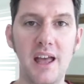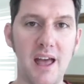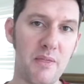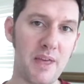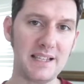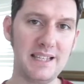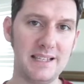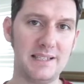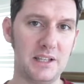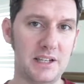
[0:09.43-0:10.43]
and that
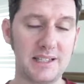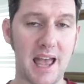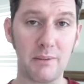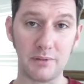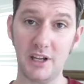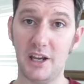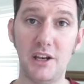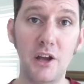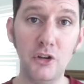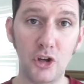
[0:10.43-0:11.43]
is that it's absolutely
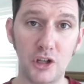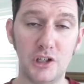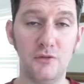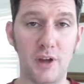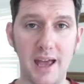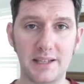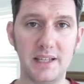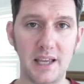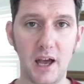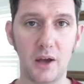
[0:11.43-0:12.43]
no good for
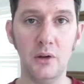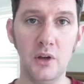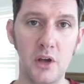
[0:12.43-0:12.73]
SEO